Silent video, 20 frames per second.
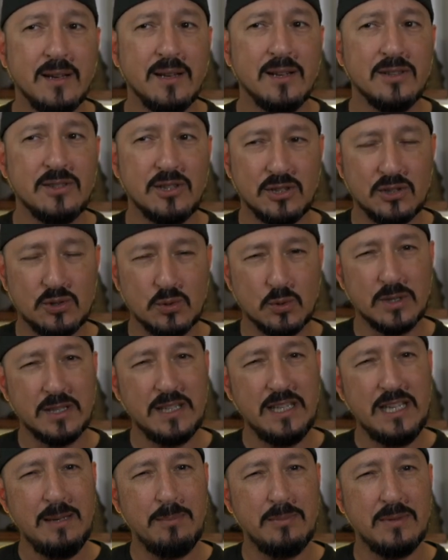to sort of
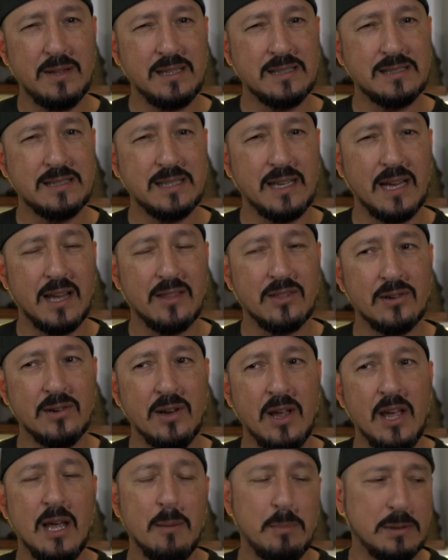keep things together,
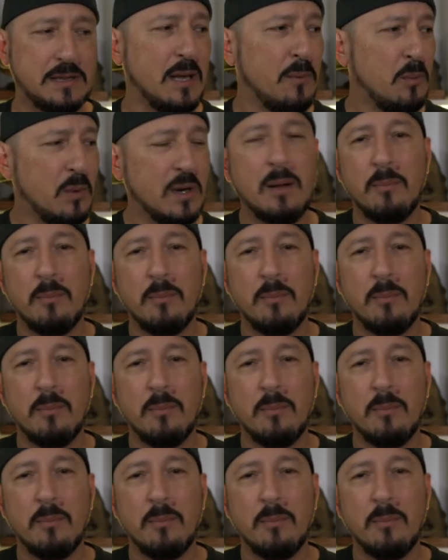but then when